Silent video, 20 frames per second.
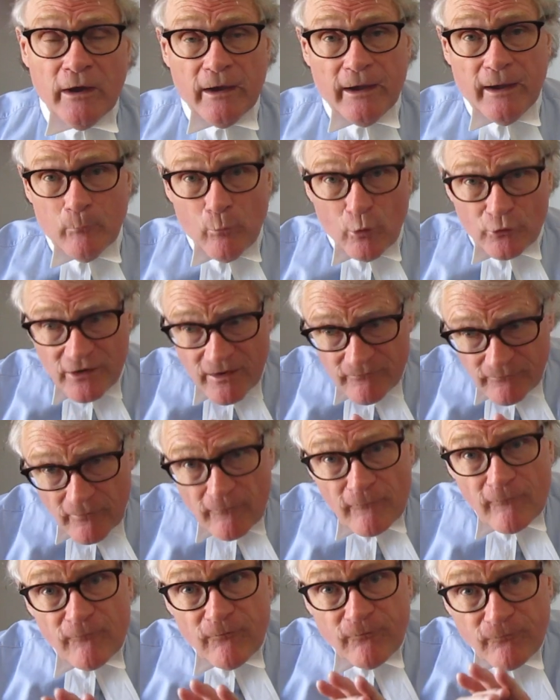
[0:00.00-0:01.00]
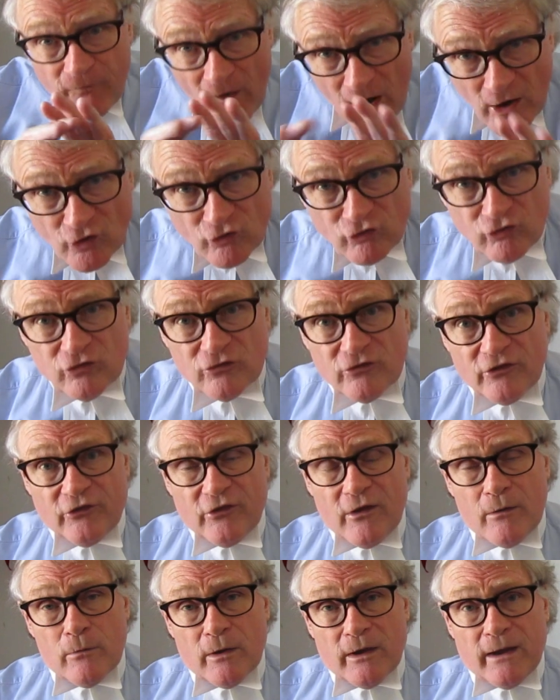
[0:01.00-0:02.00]
in whatever functions
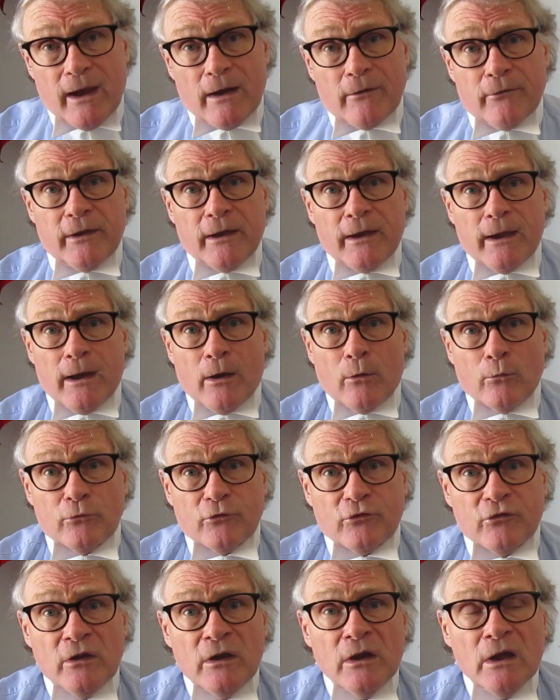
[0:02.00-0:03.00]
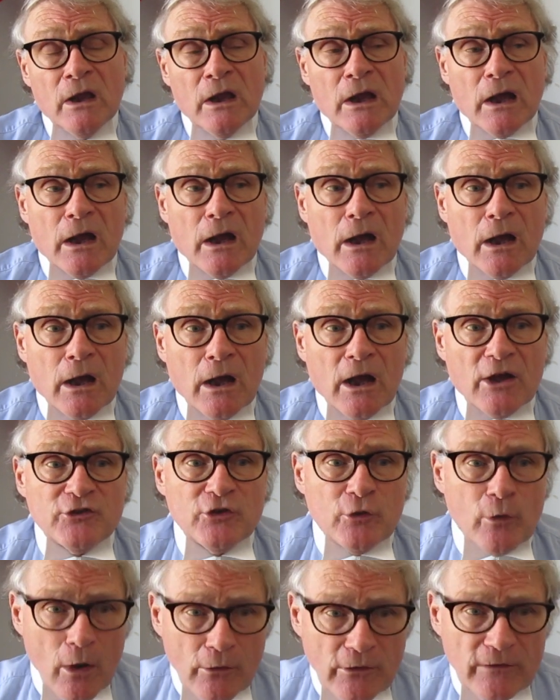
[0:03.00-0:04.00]
they were carrying out. And
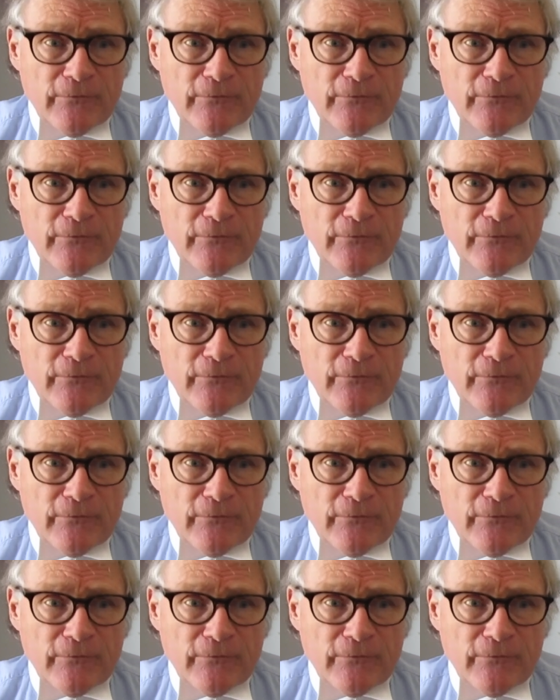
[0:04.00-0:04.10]
you only